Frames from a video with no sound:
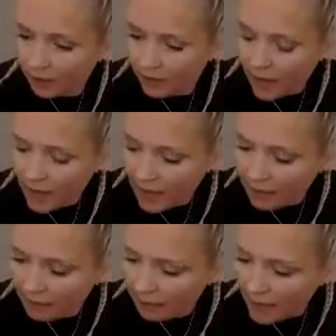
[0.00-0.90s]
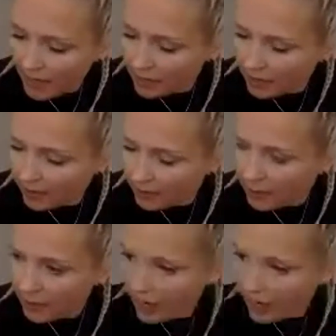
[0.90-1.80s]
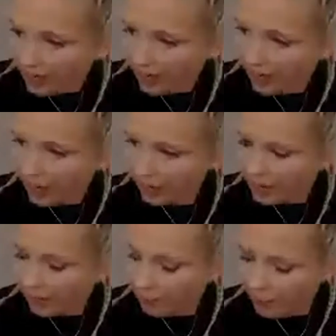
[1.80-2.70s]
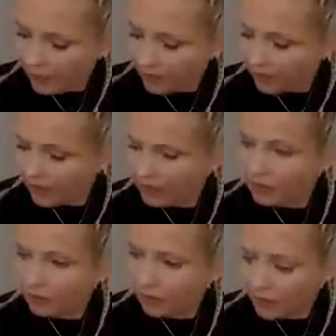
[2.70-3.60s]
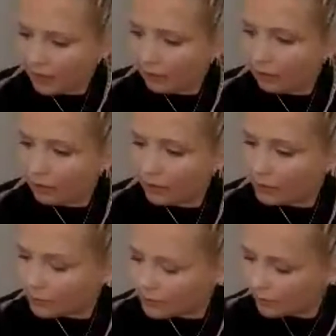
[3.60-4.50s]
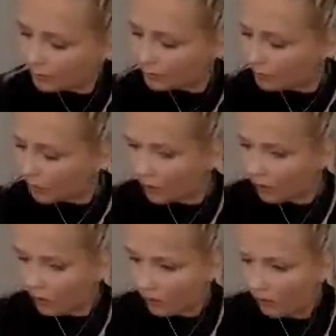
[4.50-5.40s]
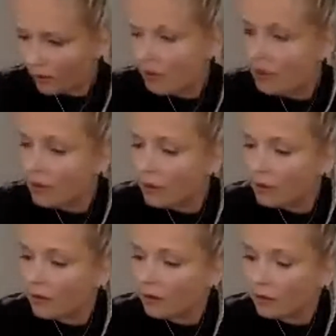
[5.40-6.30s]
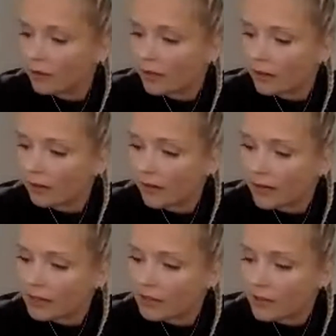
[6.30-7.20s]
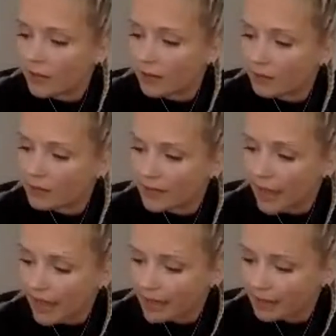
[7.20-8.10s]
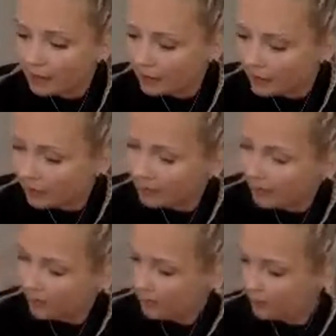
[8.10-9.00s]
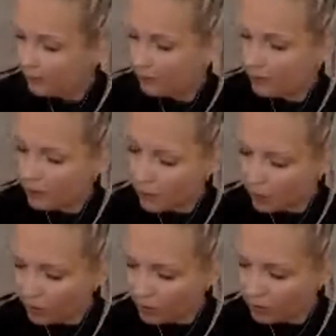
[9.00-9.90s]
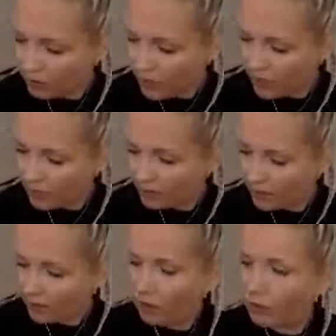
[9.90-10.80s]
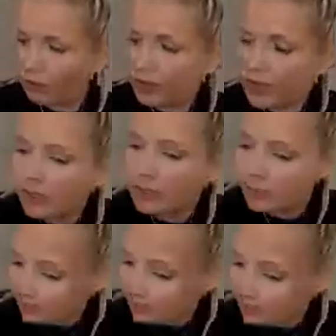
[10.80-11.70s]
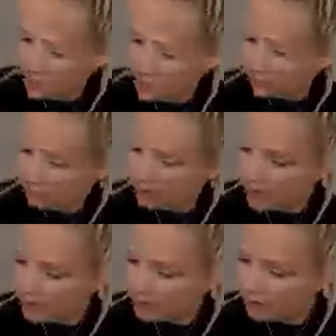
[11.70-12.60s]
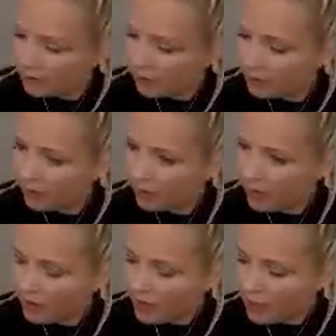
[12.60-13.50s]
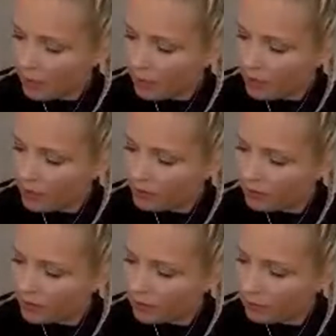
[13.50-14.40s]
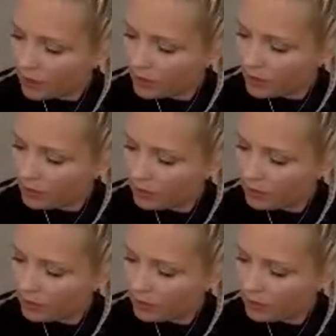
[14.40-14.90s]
Actually, I'm gonna add a little bit of pink into the yellow to get a nice shade of sand. Because sand is not only yellow, it has a little bit of, now my water is getting quite